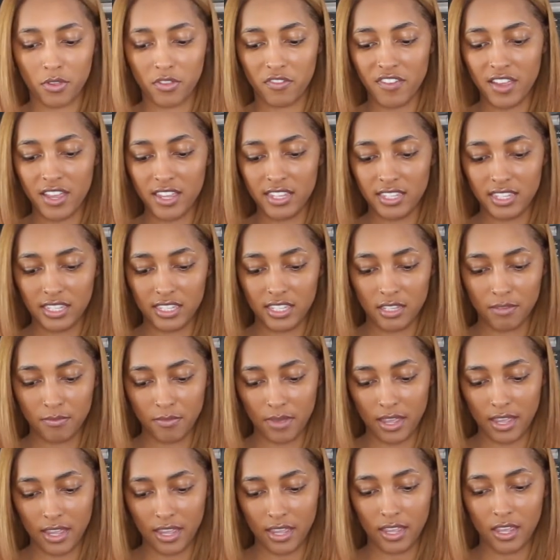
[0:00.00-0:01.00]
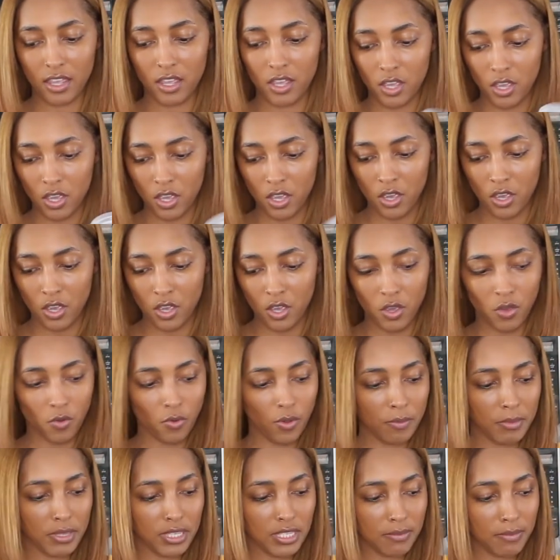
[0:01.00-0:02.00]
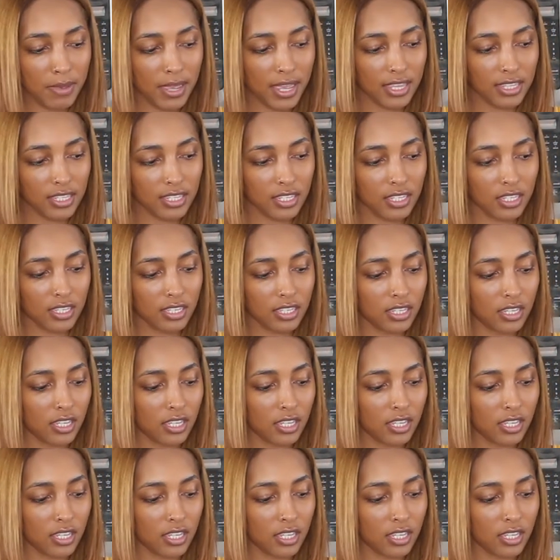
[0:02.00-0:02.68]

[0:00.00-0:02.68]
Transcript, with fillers: pour the rest into my Women's Best